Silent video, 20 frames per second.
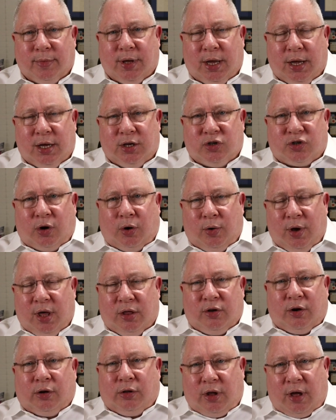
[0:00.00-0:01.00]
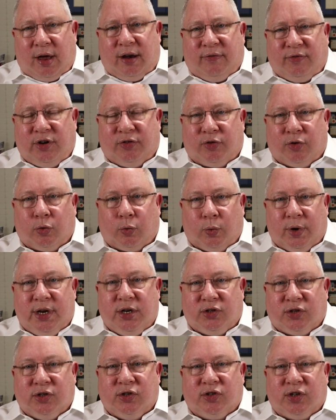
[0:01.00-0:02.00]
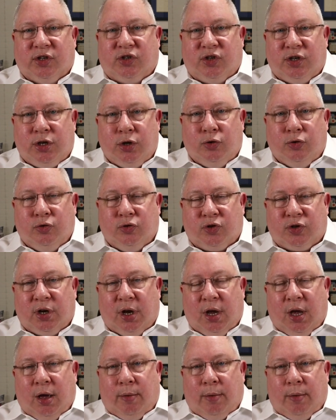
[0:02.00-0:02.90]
So there are a lot of different reasons it's used,